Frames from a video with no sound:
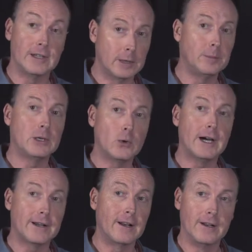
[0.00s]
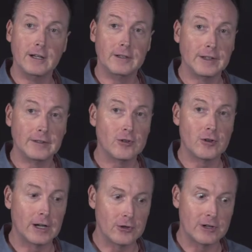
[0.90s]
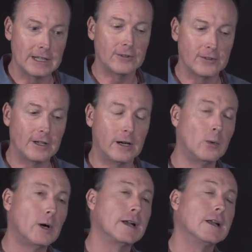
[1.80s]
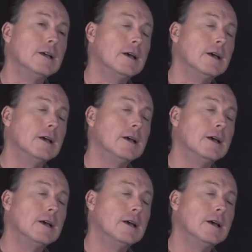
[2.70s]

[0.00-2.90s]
can be quite unnerving to try and drink as a young wine.